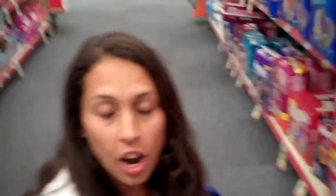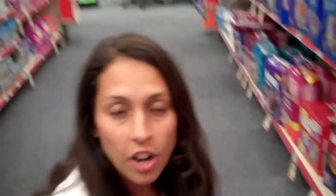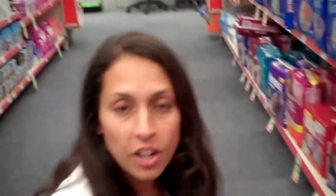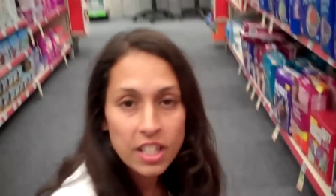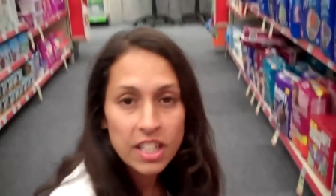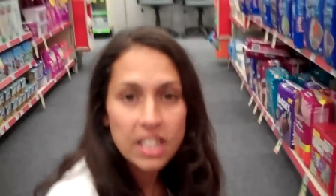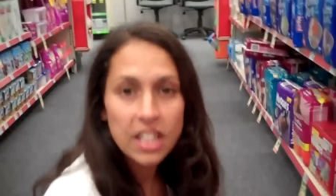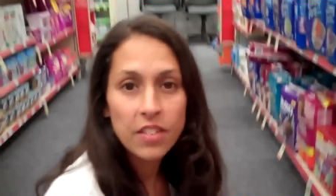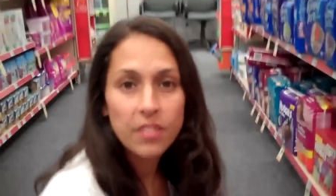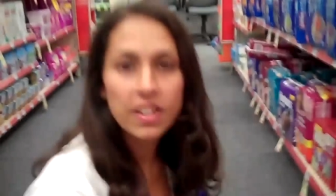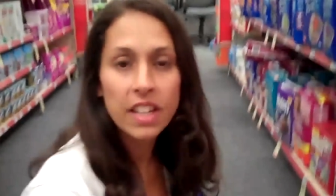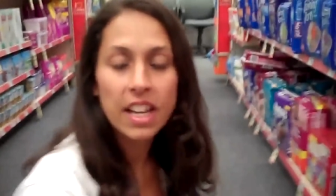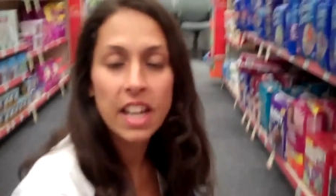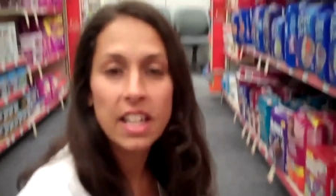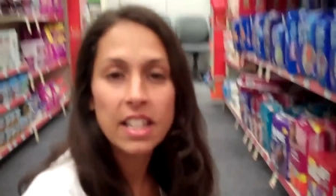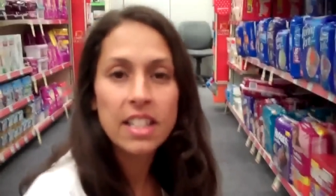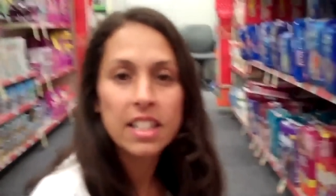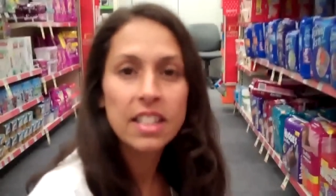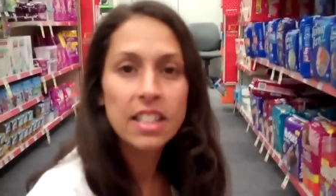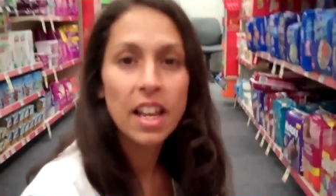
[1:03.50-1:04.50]
our
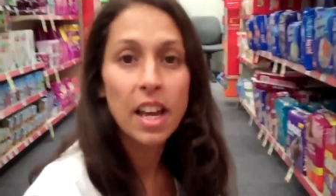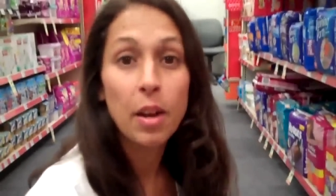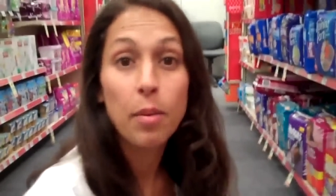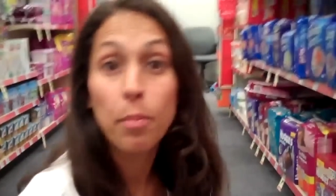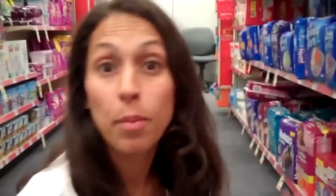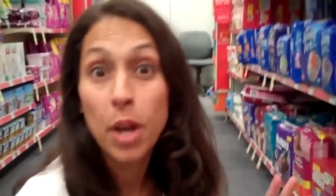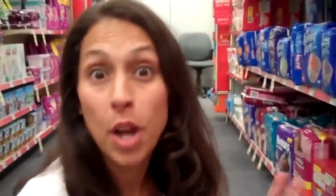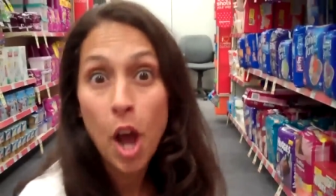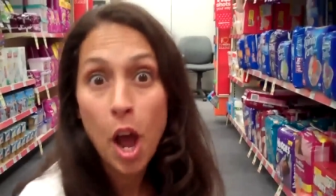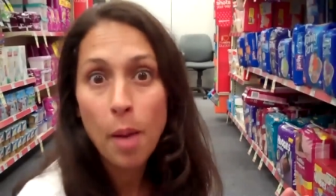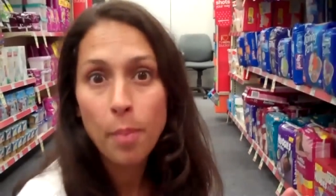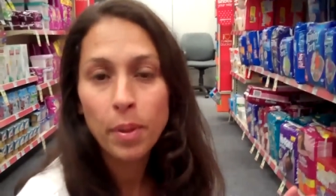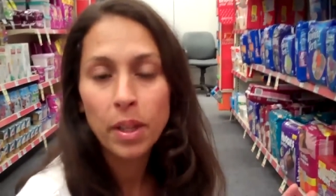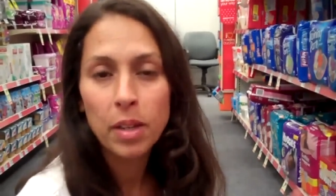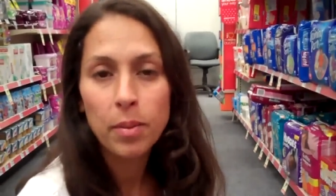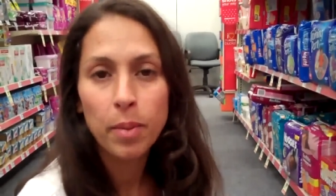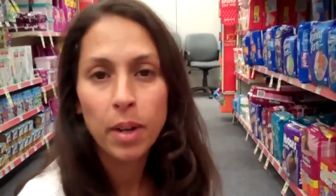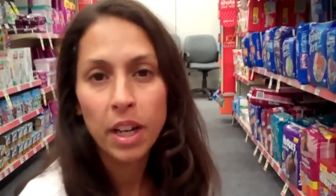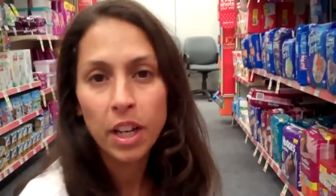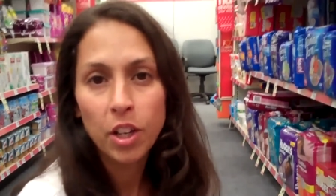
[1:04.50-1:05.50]
CVS is like
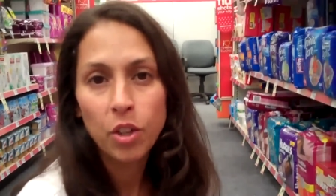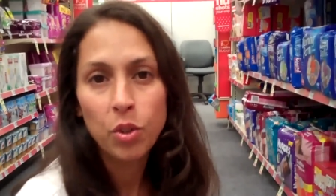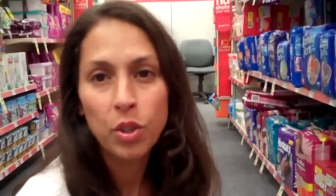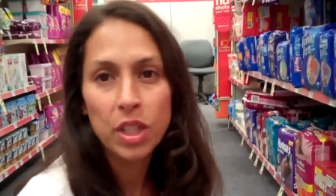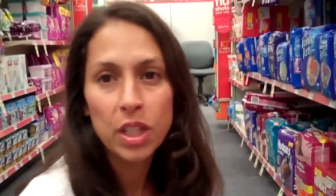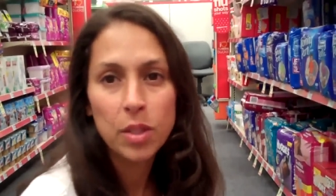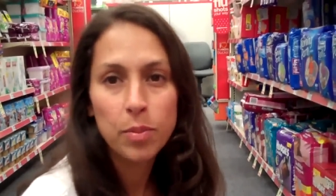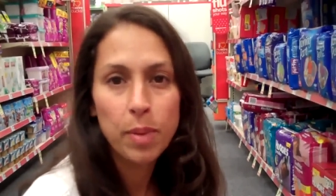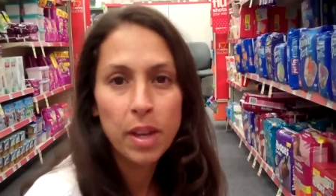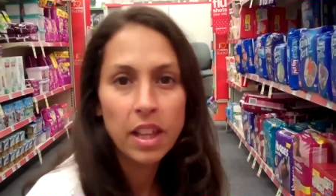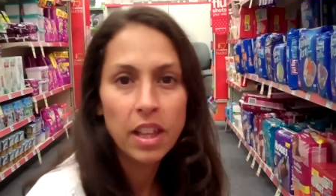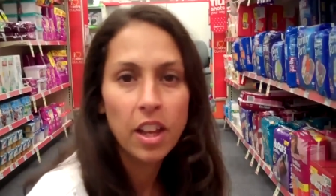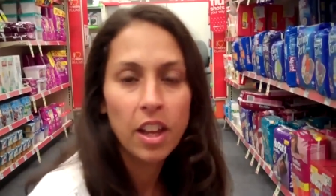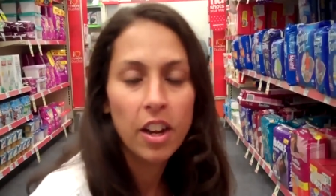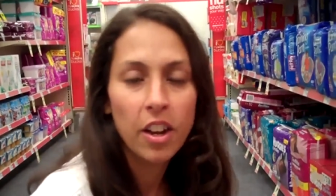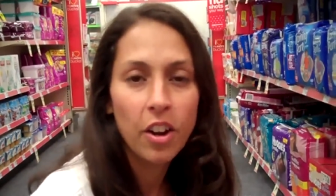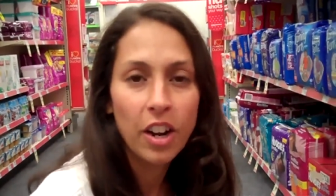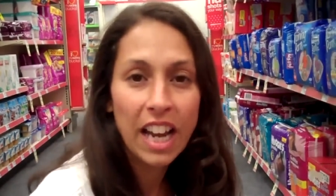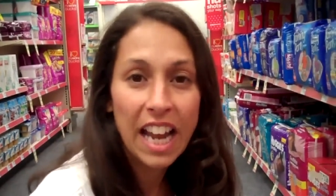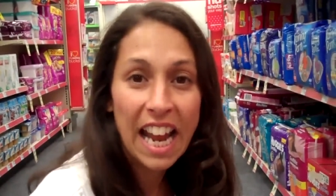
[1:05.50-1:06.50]
monopoly money. You could spend
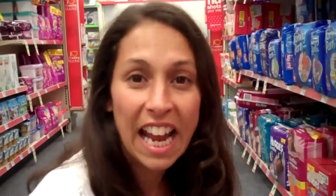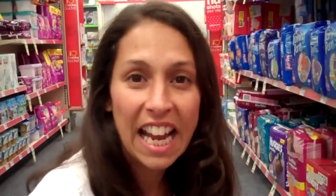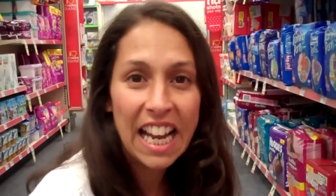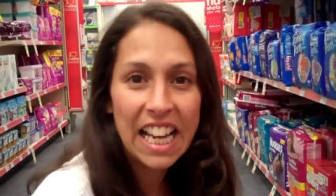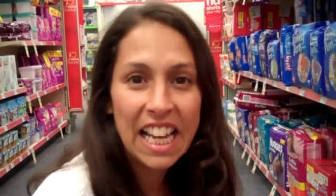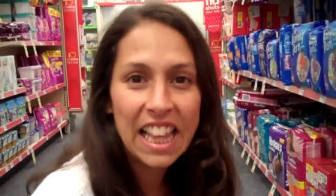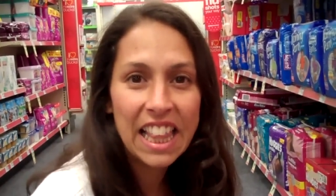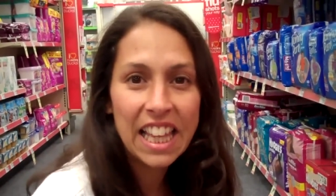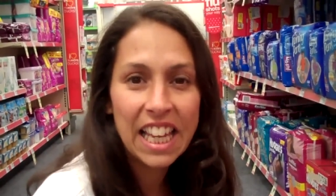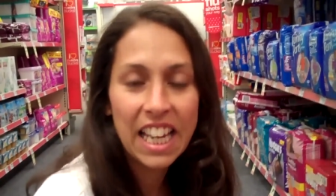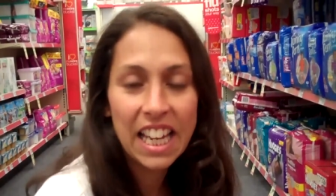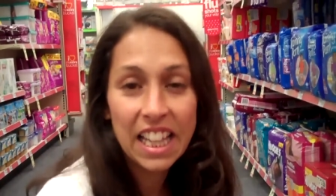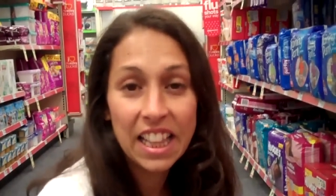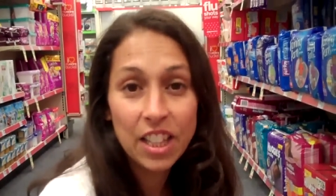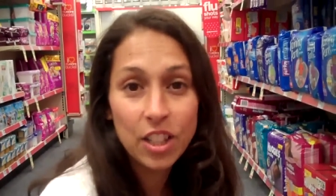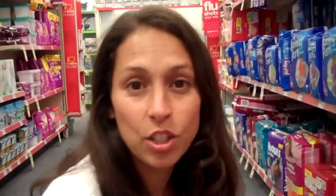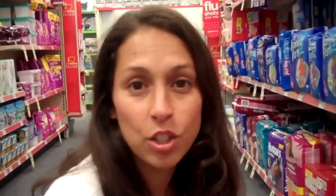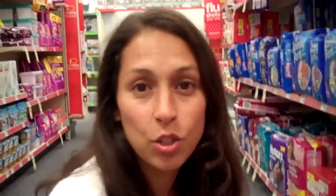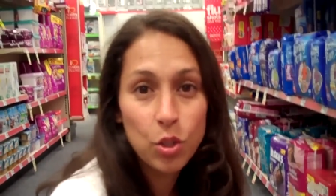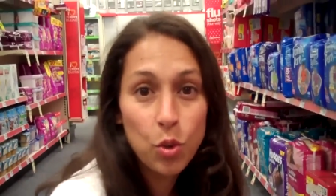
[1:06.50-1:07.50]
that on anything in
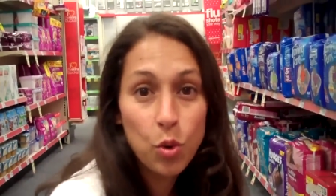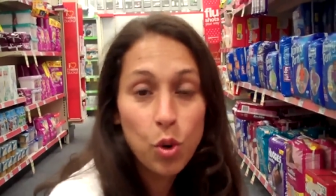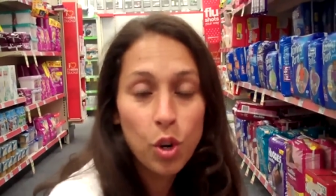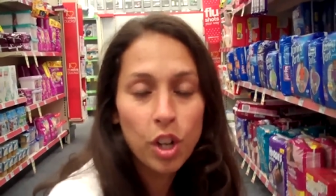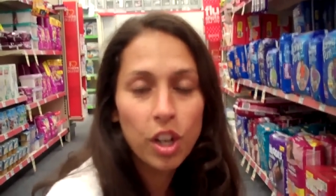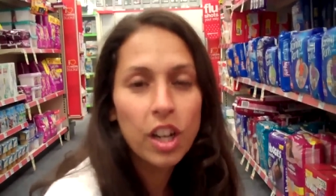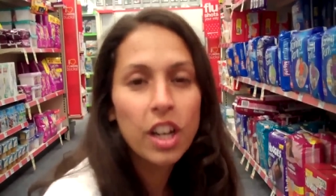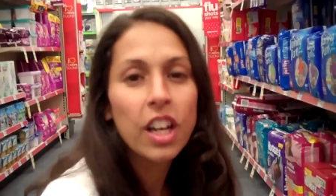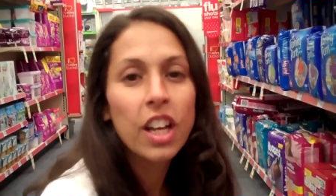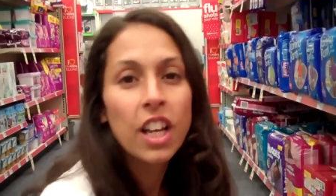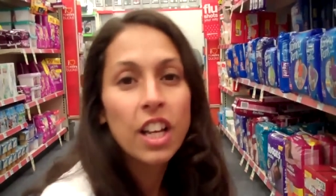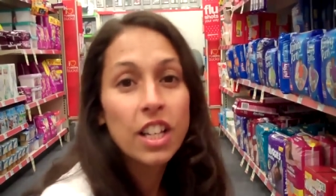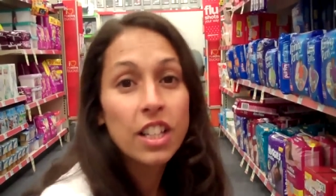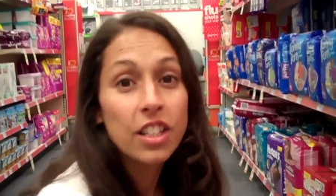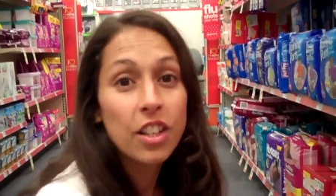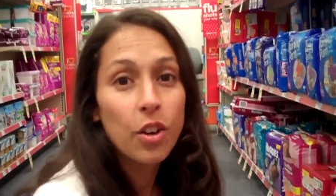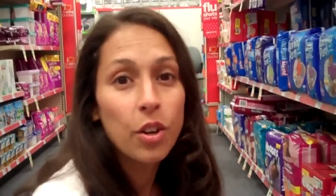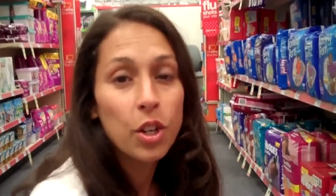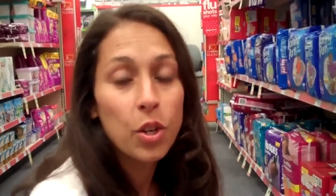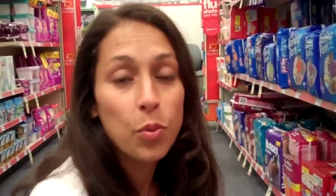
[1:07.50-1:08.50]
the store.
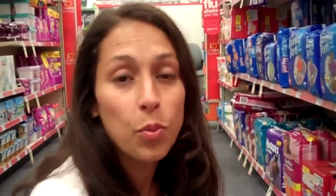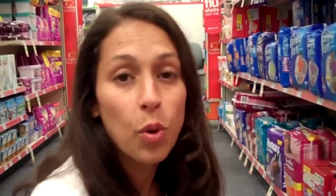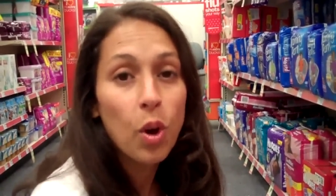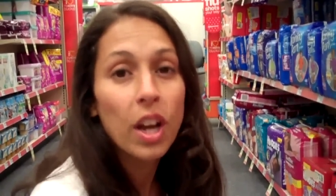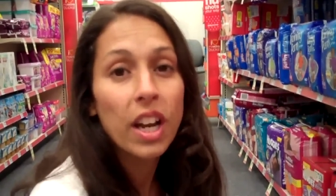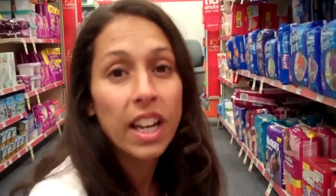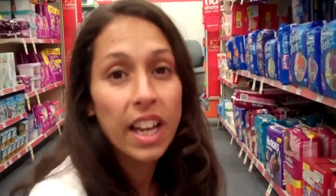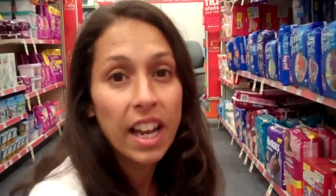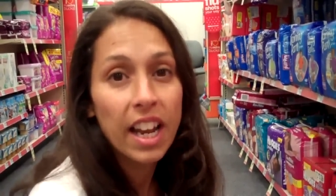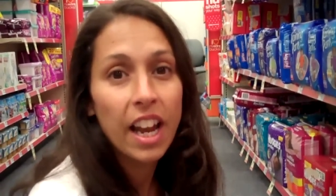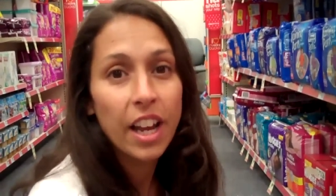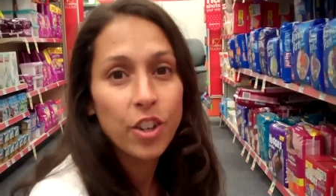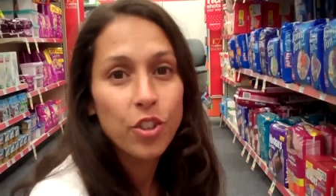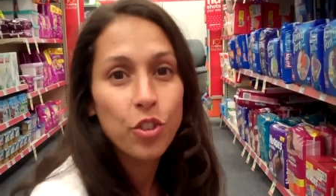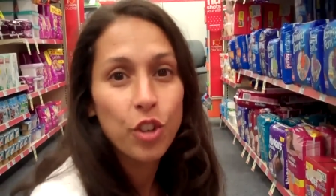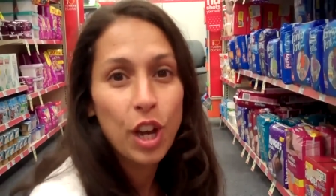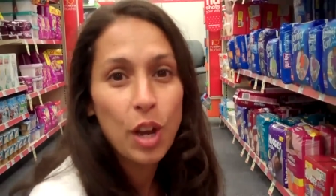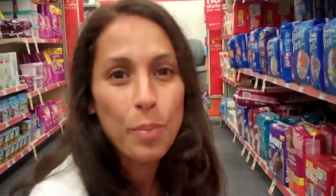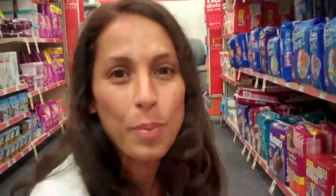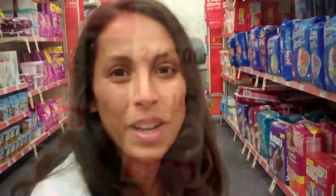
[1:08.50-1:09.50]
So you want to get
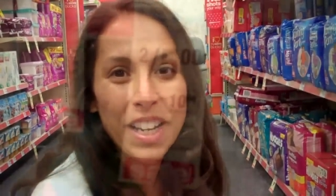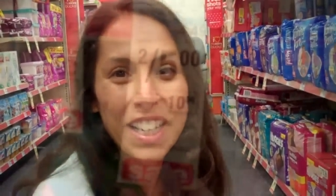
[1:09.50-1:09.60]
extra care